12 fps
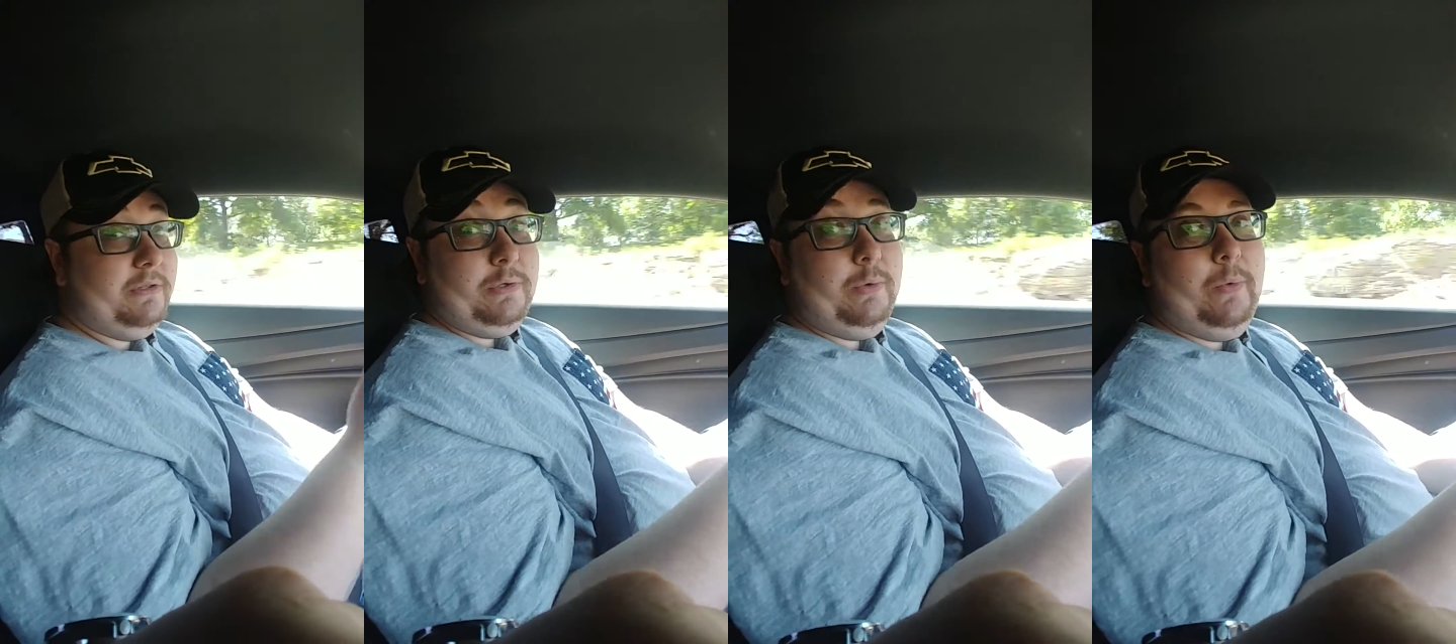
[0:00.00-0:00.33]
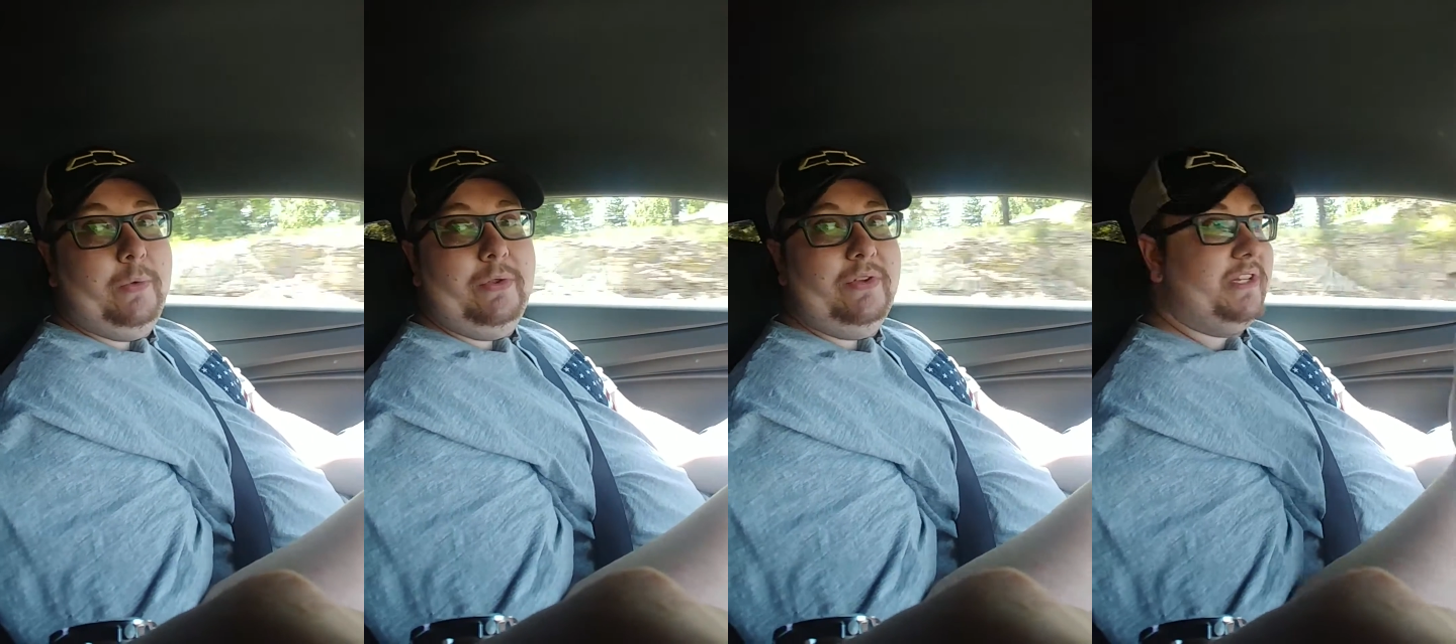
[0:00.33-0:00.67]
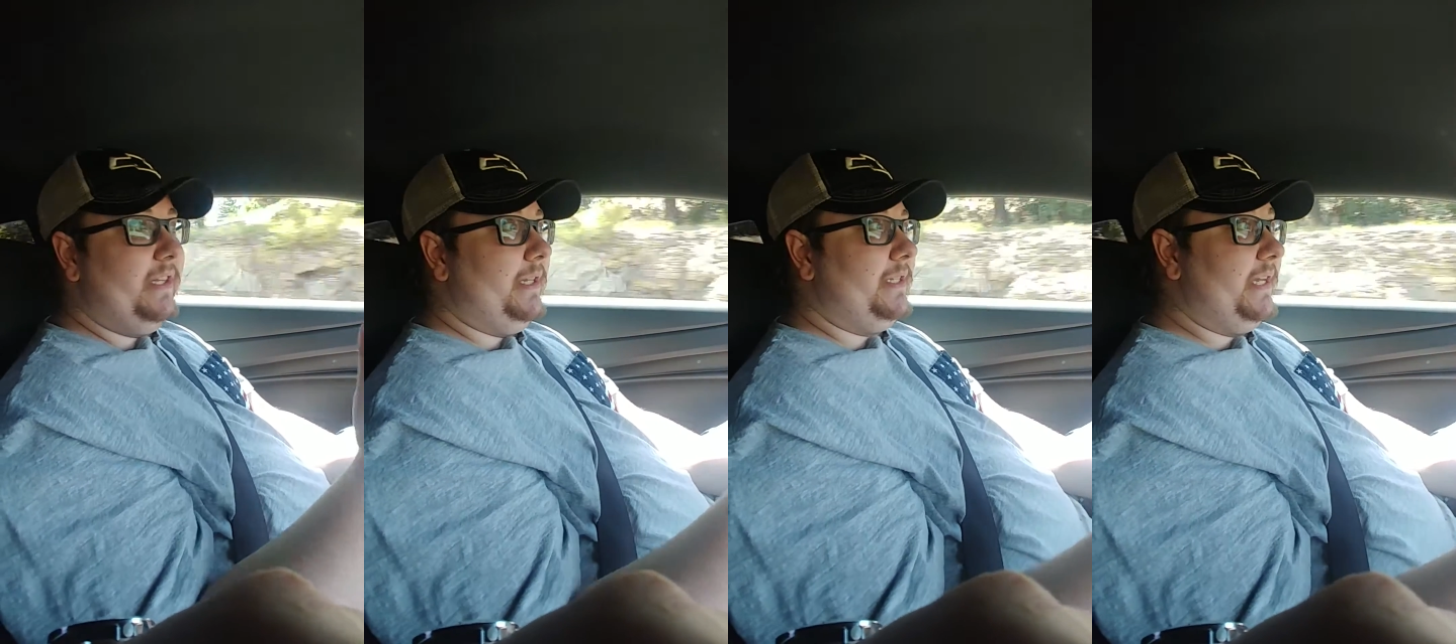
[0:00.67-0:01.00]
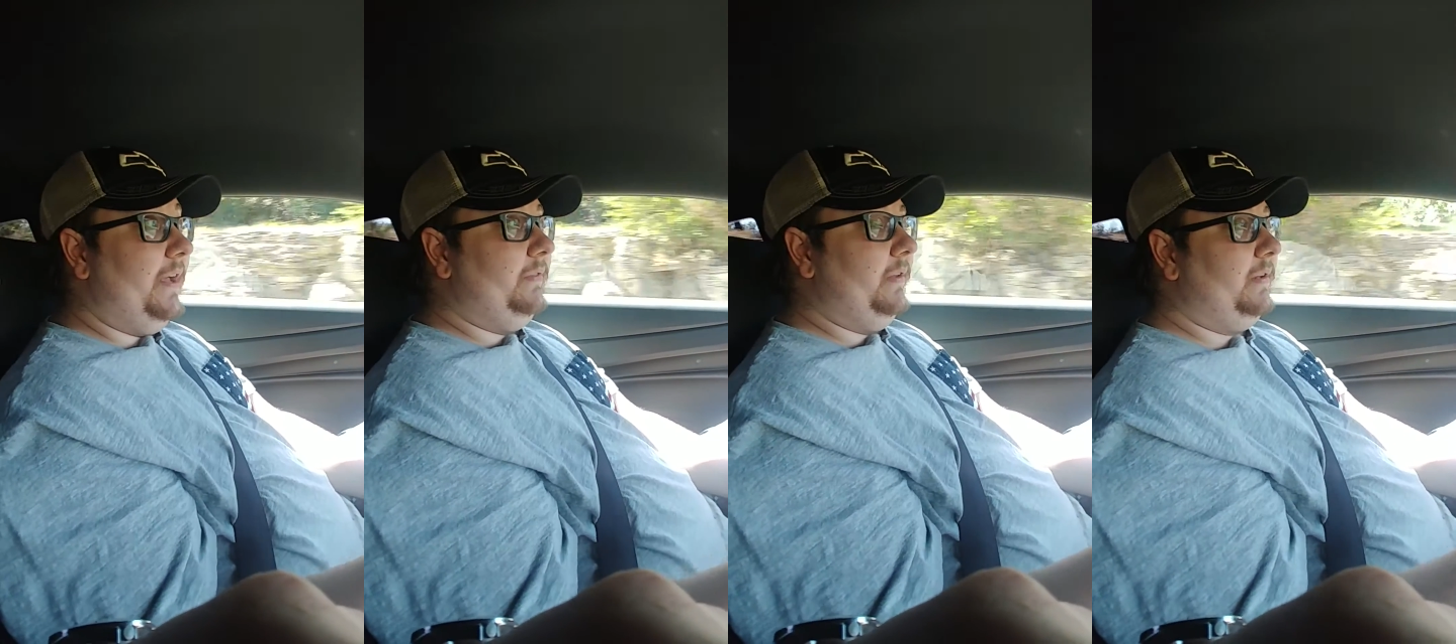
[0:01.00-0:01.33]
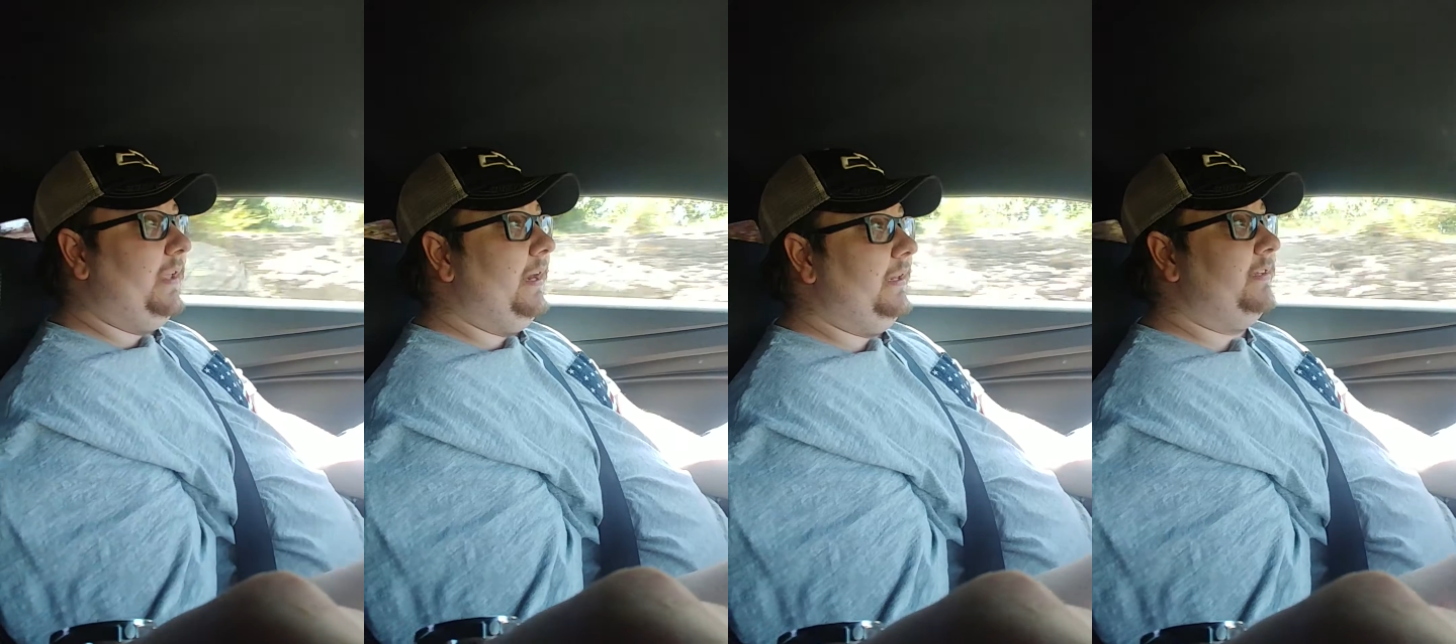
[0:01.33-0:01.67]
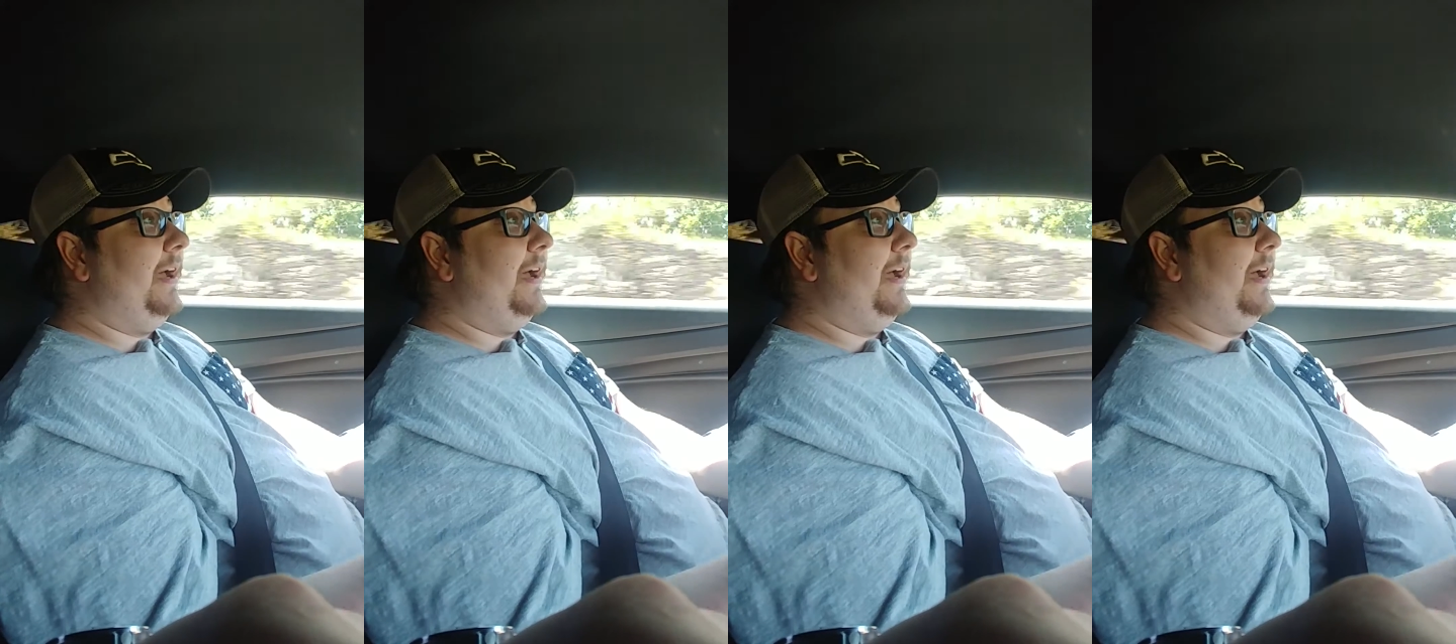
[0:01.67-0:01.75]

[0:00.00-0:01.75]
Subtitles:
tools and the stuff to get it